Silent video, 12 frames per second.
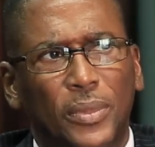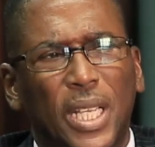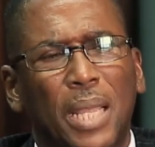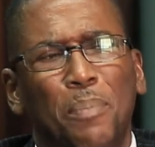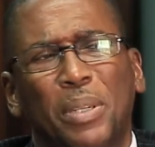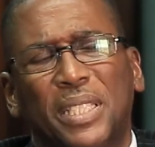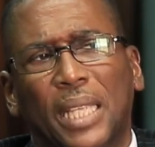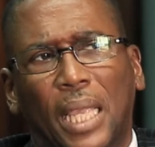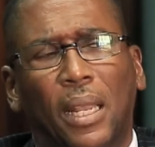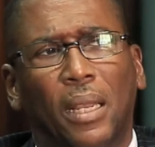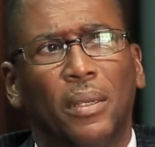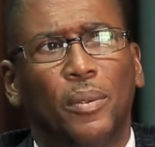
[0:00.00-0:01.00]
In
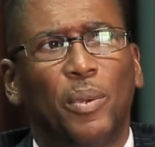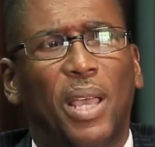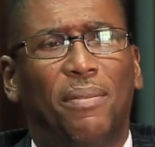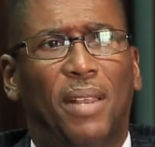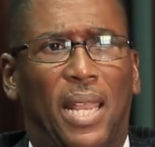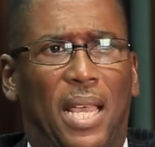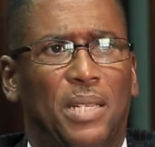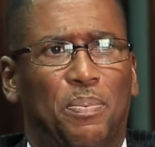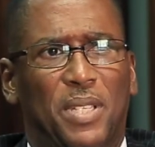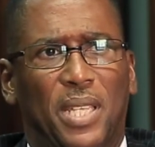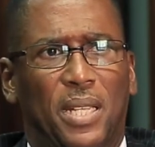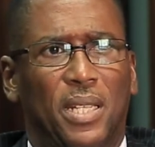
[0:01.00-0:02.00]
particular, we have a large
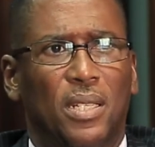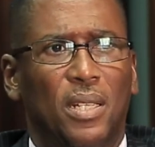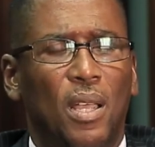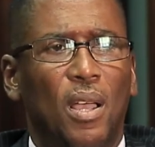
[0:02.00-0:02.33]
percentage